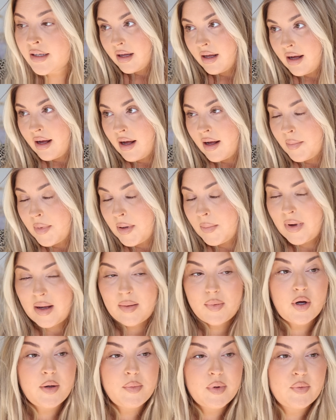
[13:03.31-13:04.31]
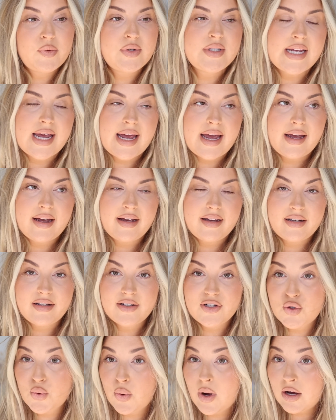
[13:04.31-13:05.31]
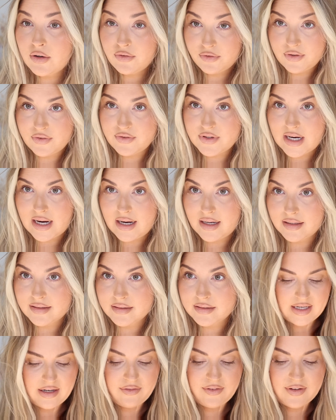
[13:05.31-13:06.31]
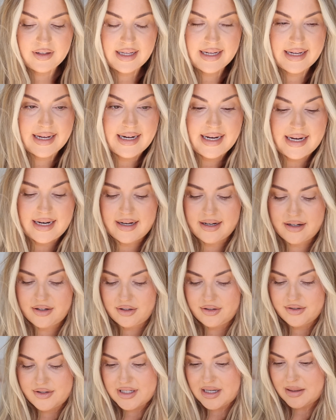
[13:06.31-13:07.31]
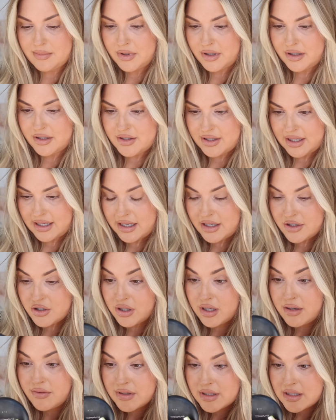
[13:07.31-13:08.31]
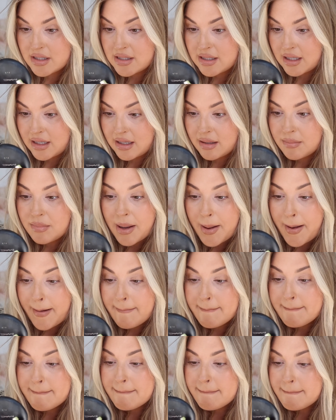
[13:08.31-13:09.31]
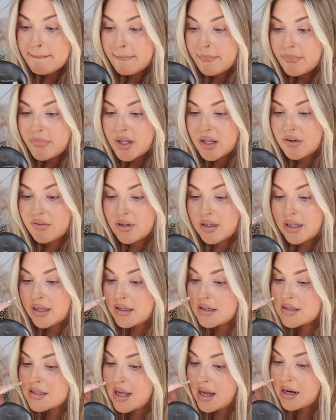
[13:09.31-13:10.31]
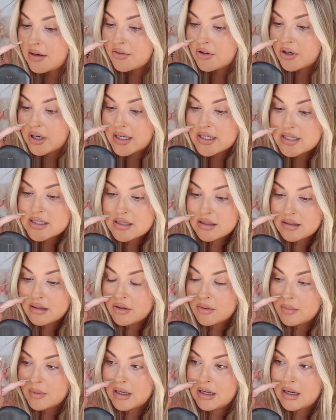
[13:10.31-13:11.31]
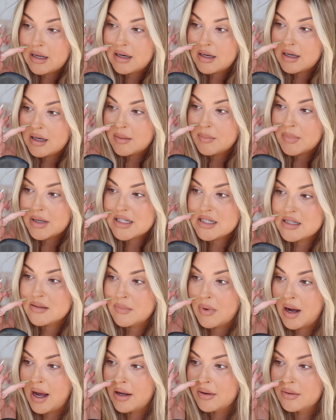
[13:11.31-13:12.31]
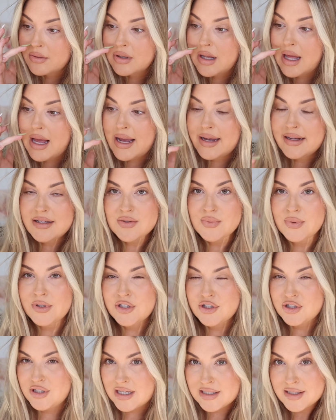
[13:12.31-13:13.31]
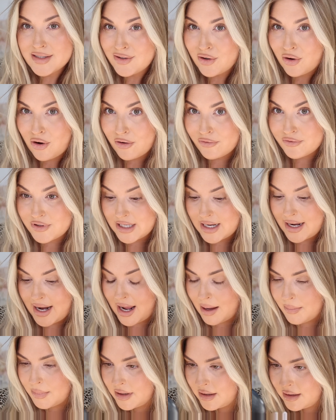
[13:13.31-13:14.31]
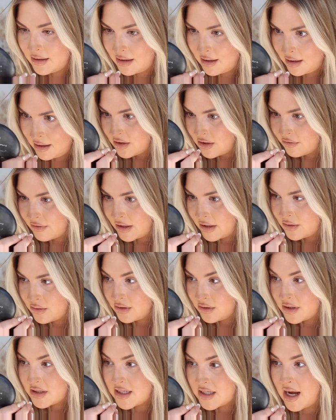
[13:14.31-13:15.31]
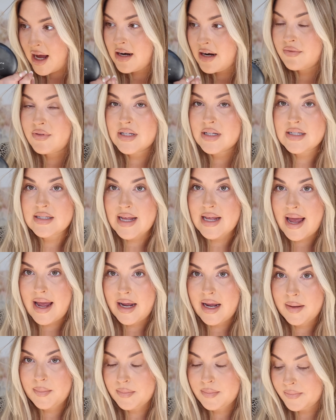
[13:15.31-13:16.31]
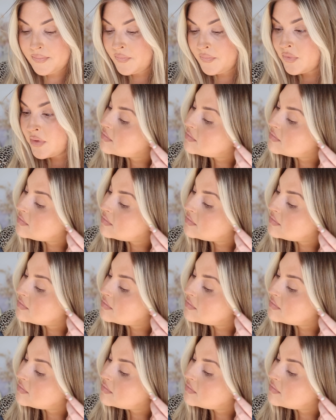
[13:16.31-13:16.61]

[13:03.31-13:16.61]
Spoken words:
My appointment was at 12:15, and I feel like I need a close-up mirror so I can actually even see, but I feel like it's kind of creased a little bit in my smile lines, which doesn't often happen. The wrinkle looks kind of the same.